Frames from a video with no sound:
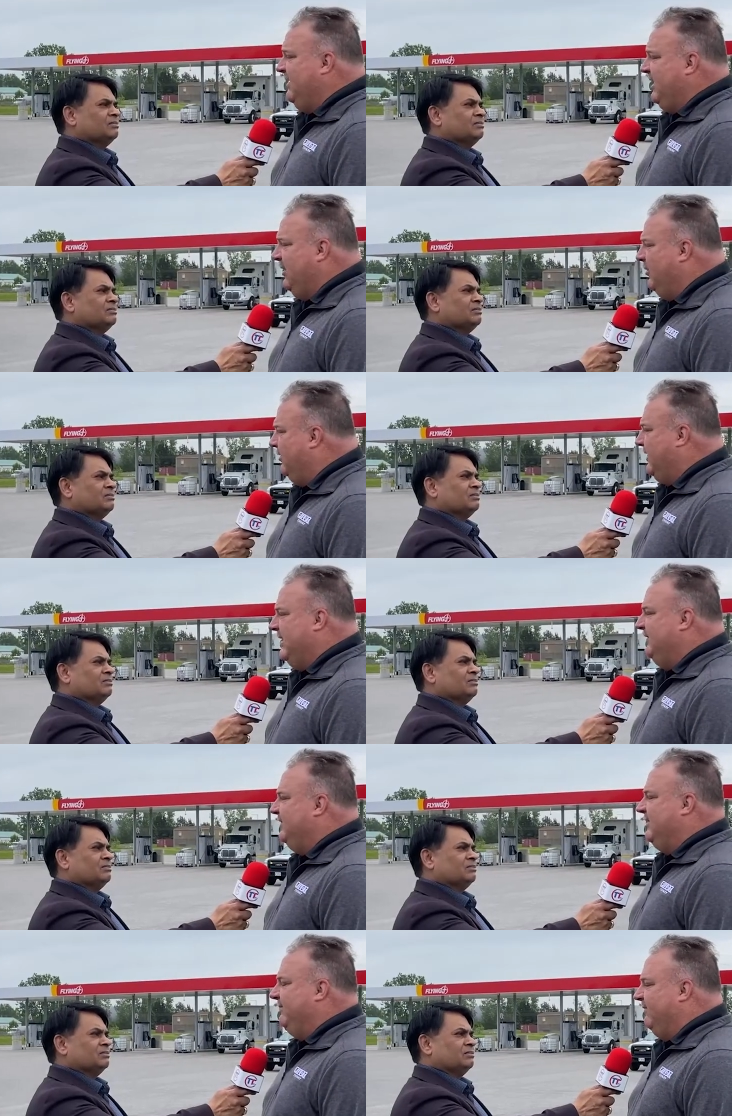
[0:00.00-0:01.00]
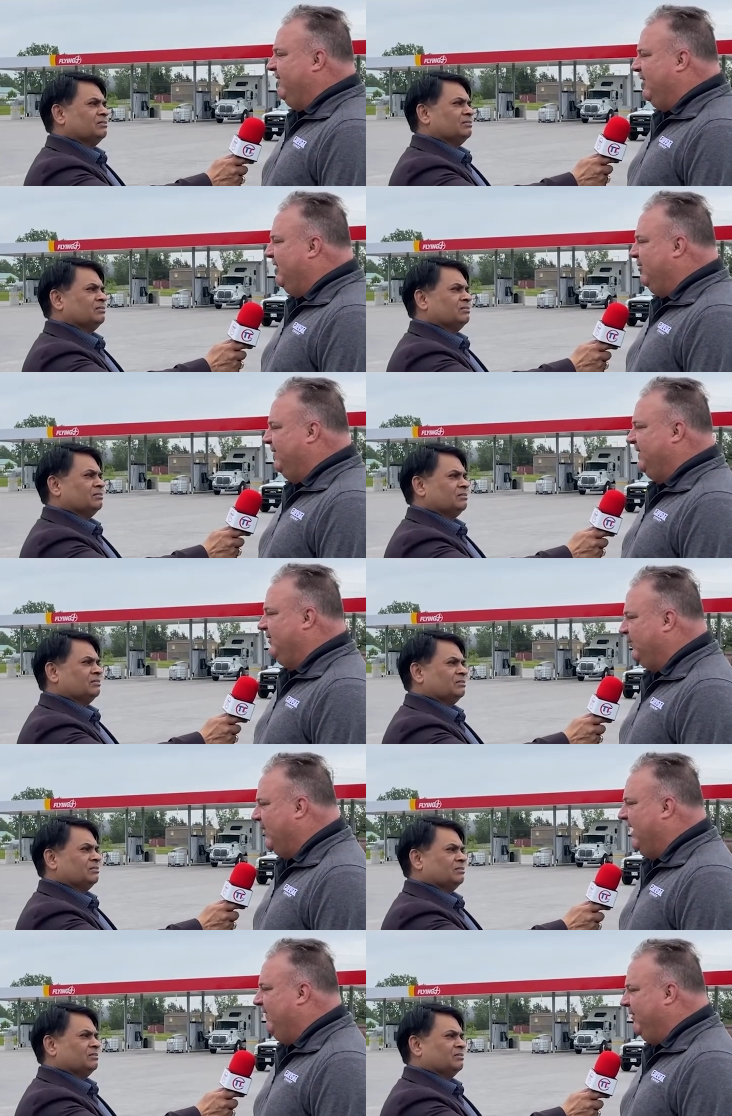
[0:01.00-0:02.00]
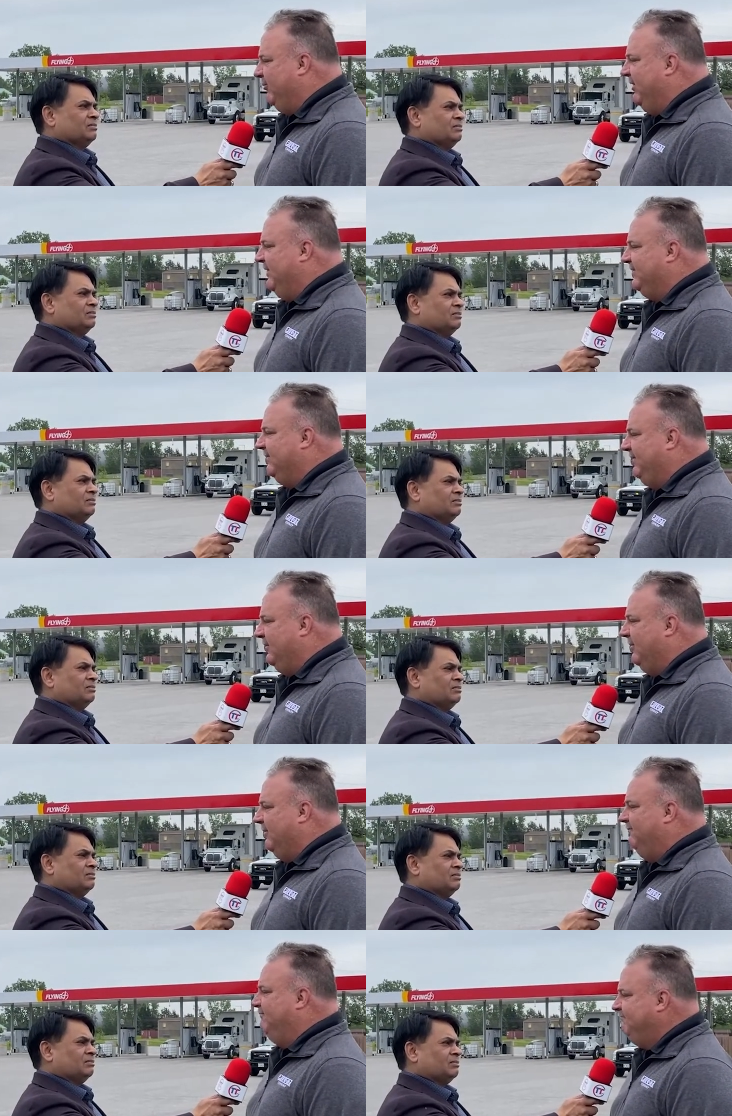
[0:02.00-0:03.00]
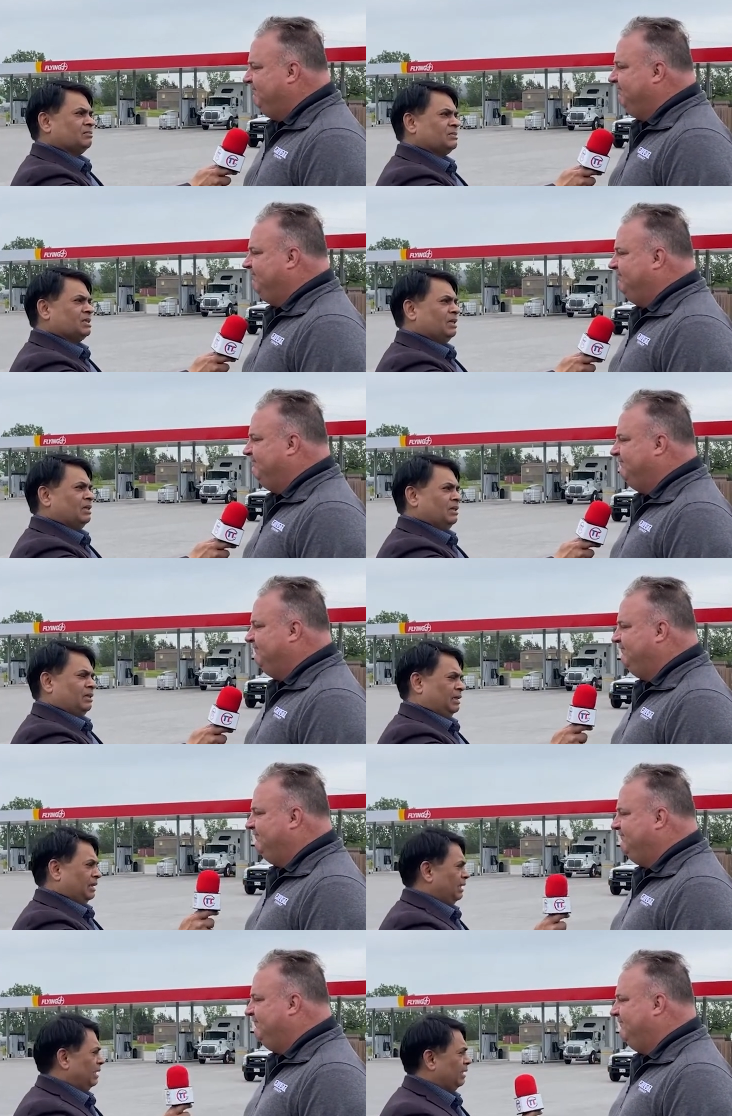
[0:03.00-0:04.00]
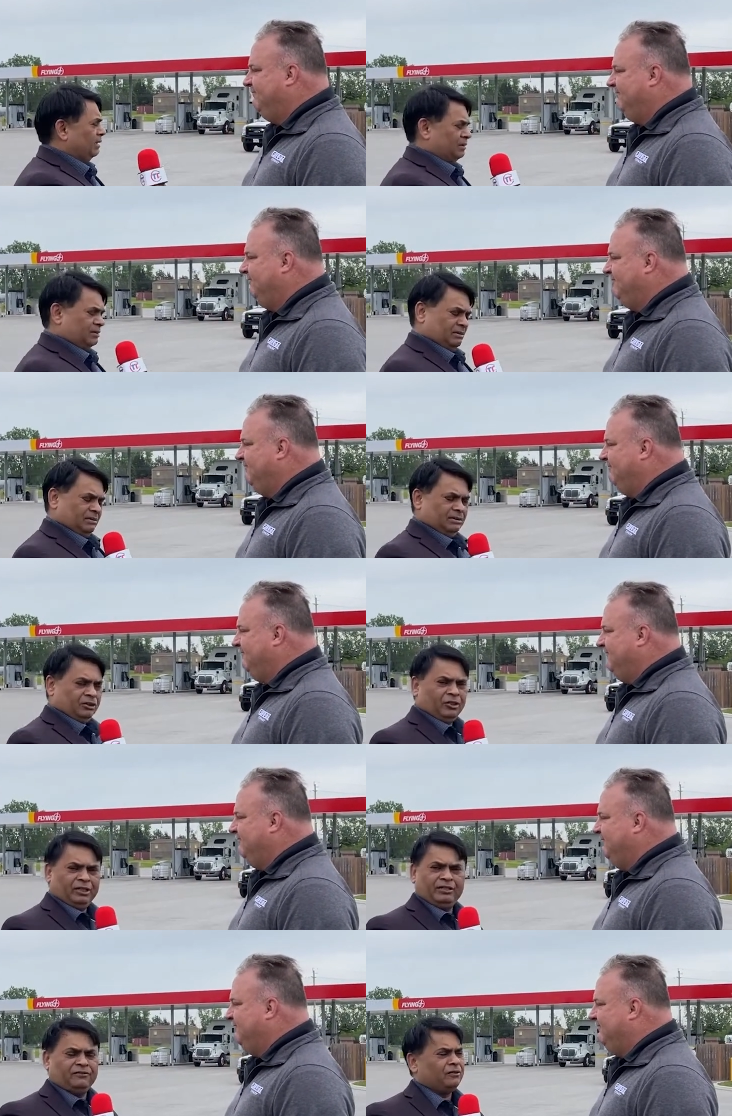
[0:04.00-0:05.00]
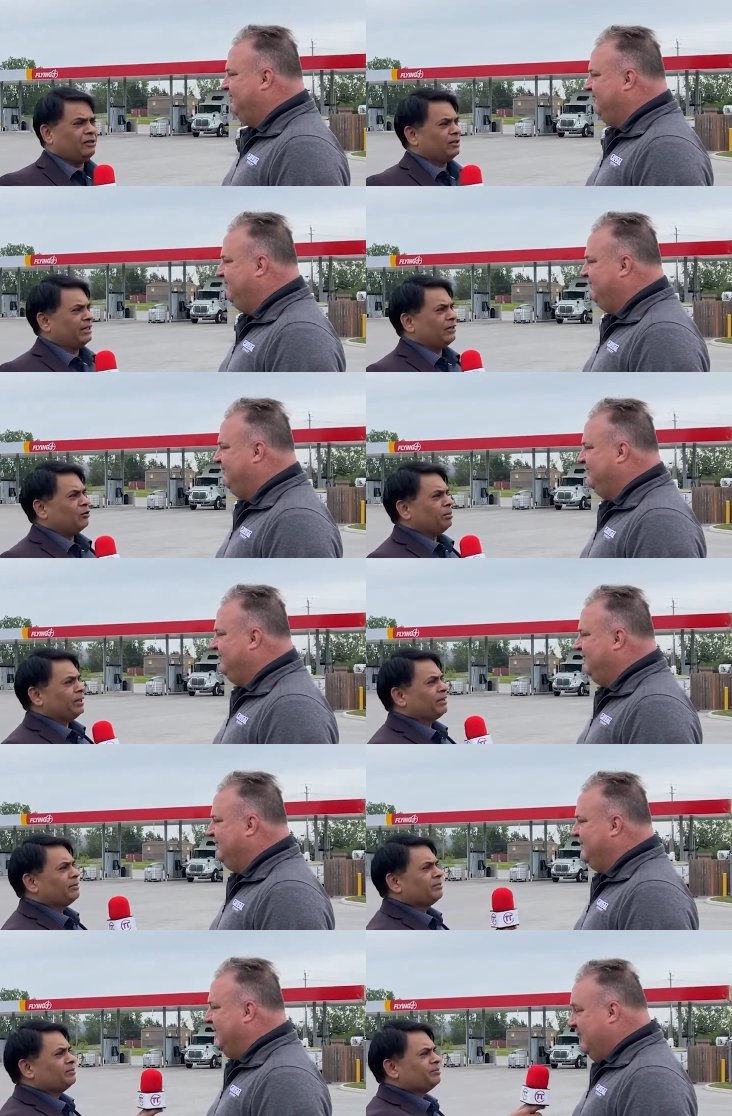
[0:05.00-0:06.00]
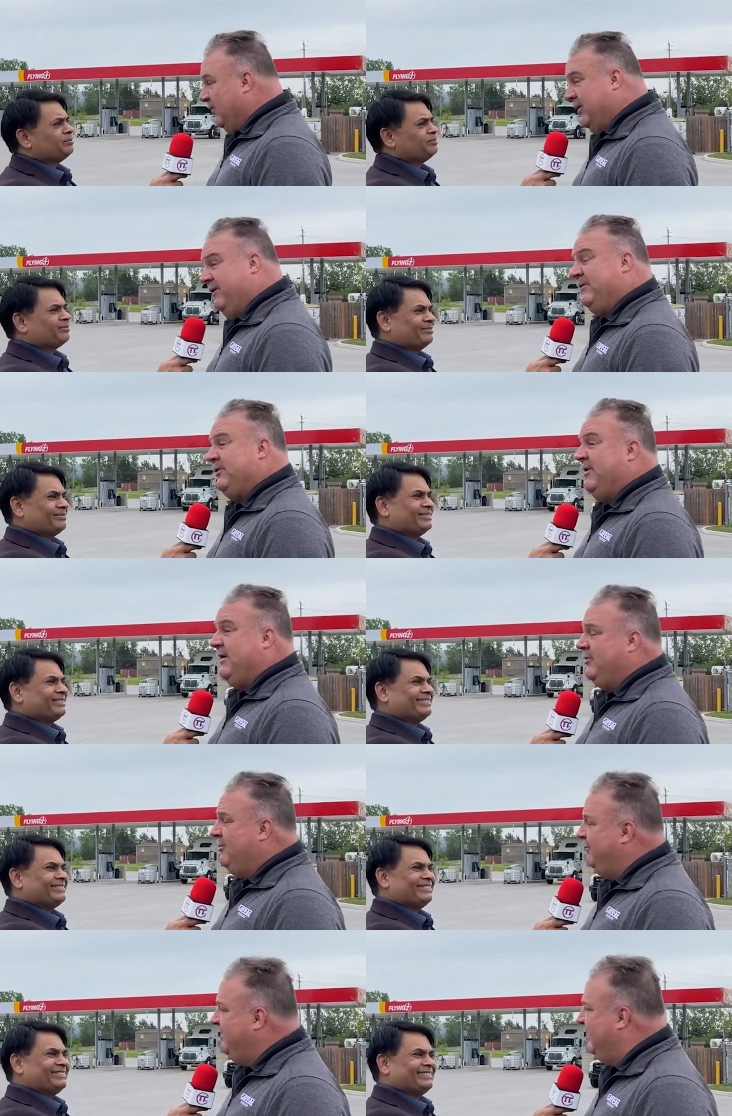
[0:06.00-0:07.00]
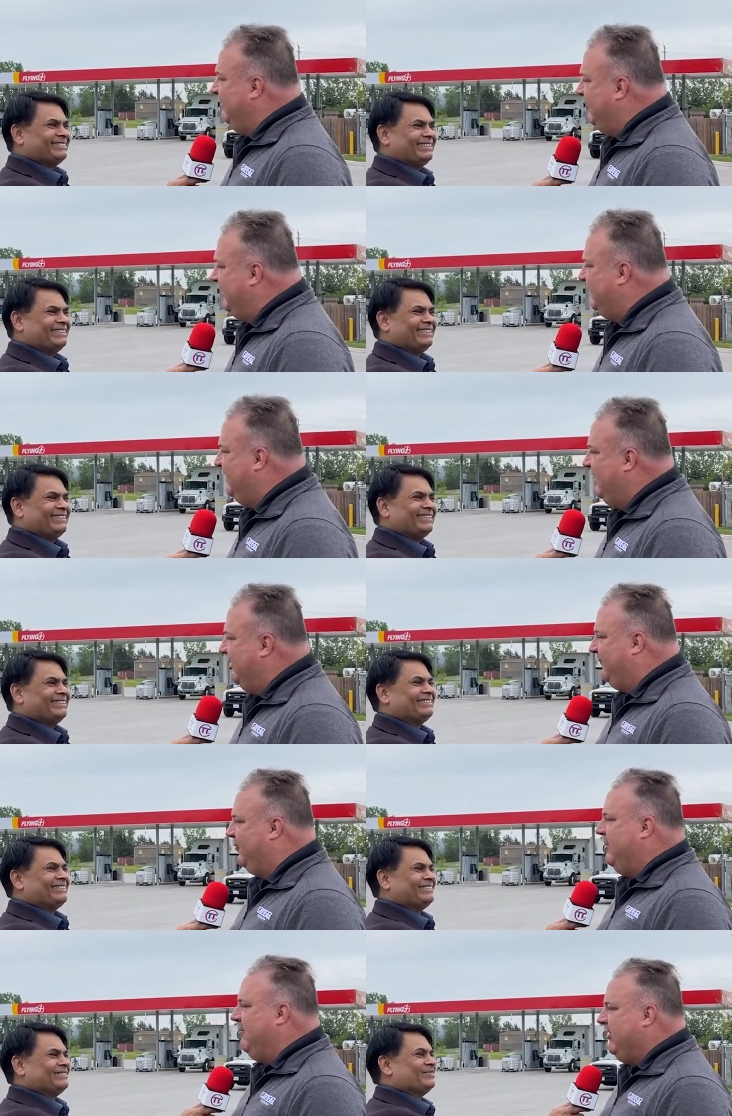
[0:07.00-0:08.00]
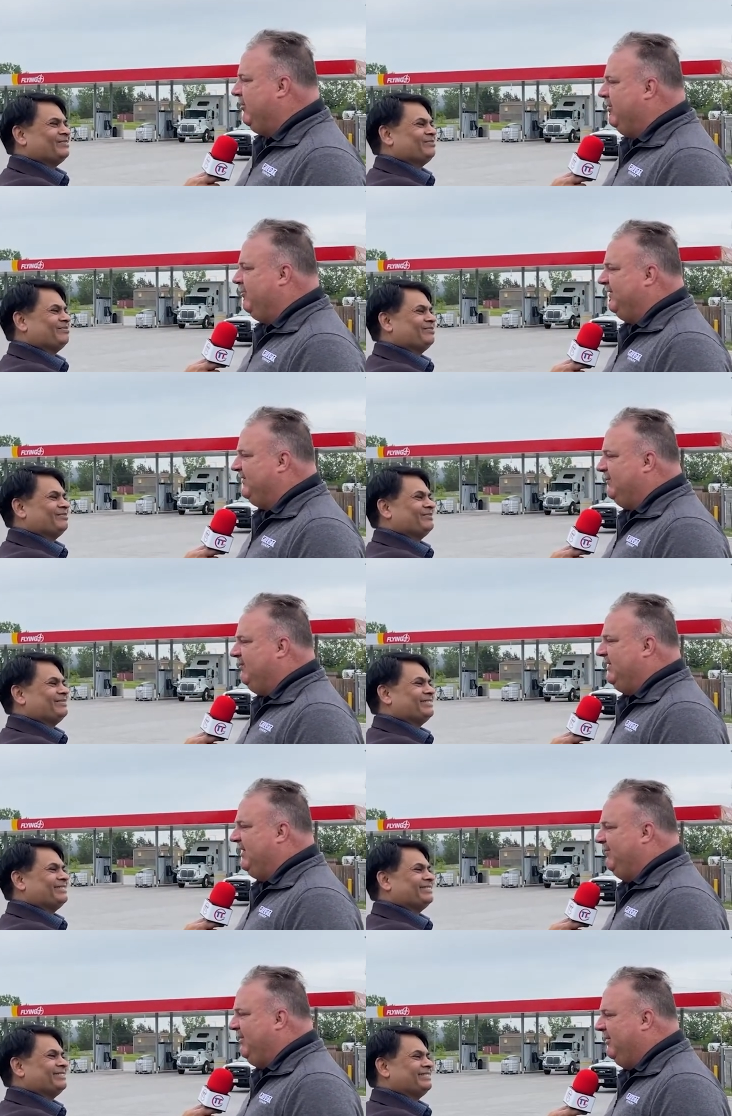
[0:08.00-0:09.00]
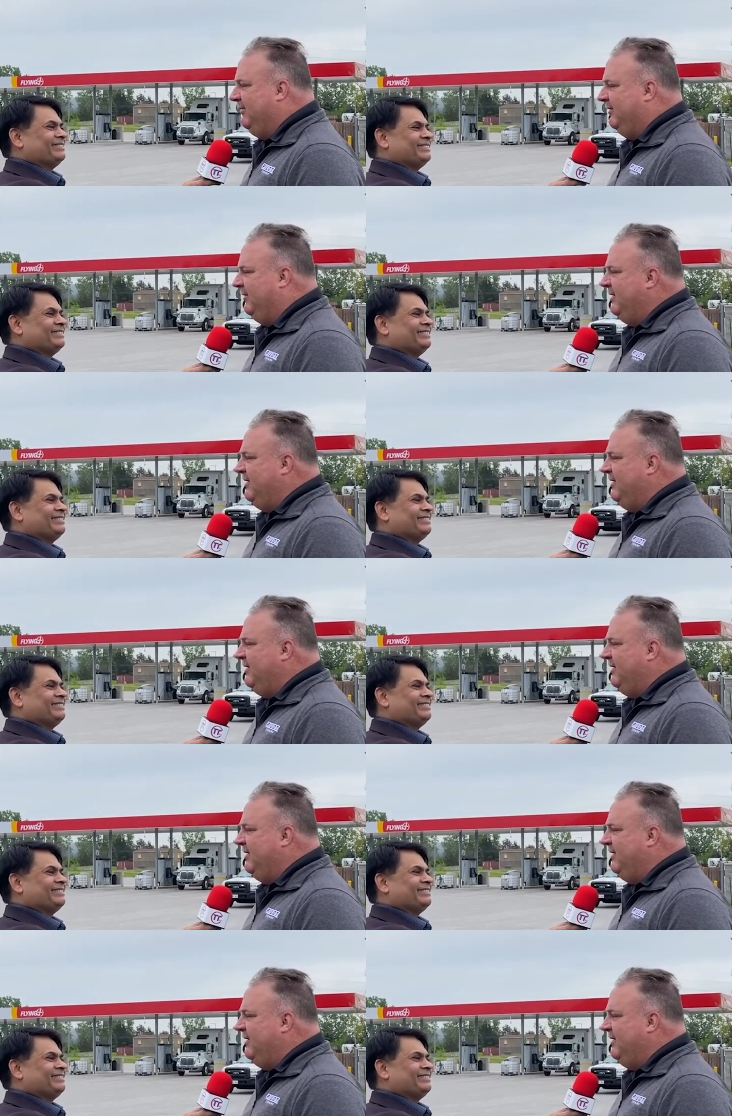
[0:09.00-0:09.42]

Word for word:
Speaker 1: and all kinds of different variables that drive the price of fuel.
Speaker 2: And you're here for a grand opening.
Speaker 1: We're here for the grand opening with uh, the Freeway Group. We said we'd come here and